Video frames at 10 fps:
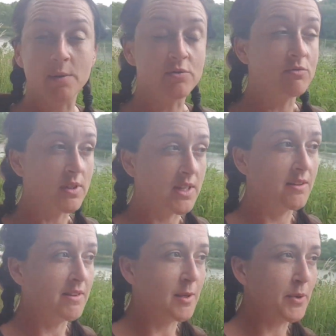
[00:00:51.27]
It was
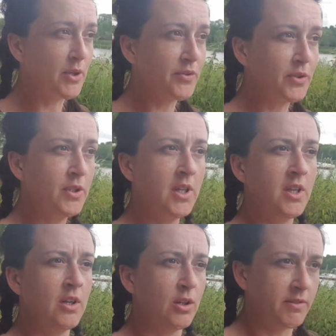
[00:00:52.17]
really, really beautiful.
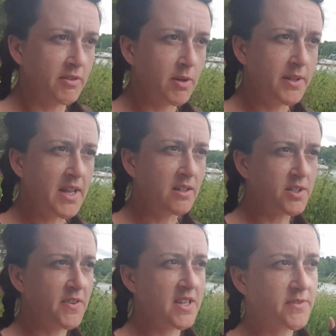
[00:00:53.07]
Lovely rolling
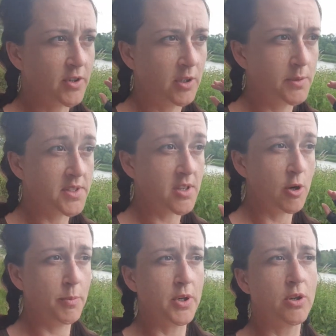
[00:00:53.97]
hills. First of all, it was
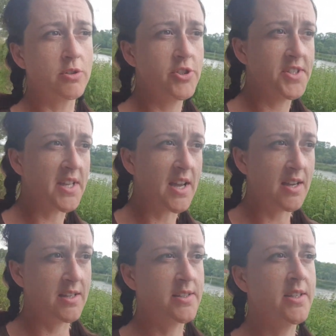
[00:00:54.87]
open
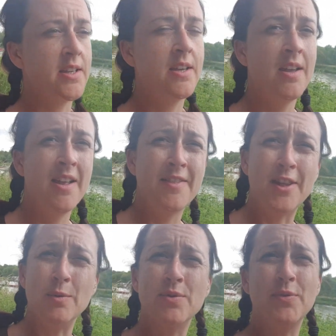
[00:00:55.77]
countryside.
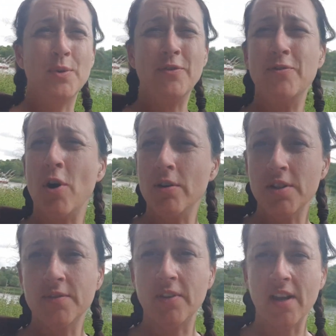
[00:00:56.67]
Then it was through a
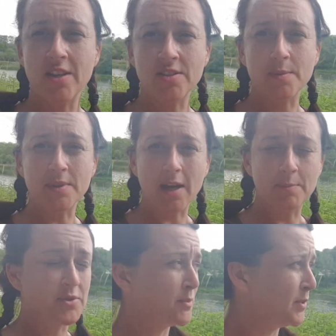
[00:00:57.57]
forest for ages. It was
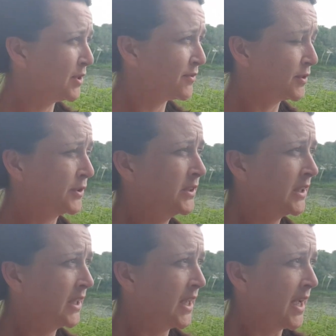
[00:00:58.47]
absolutely beautiful.
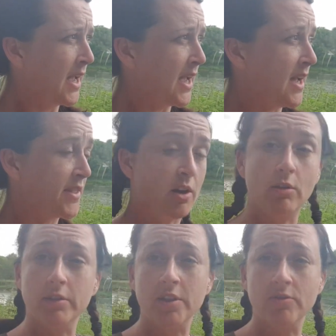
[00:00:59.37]
And then
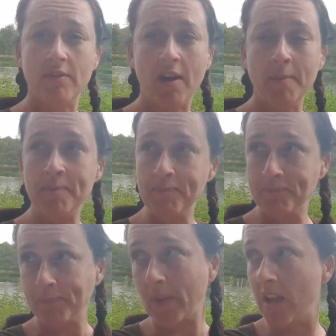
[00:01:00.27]
along this river,
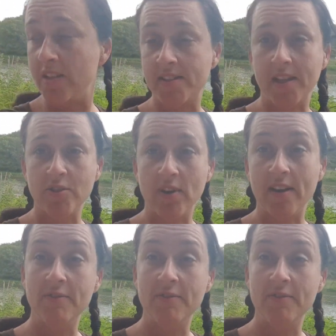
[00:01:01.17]
and it stayed dry.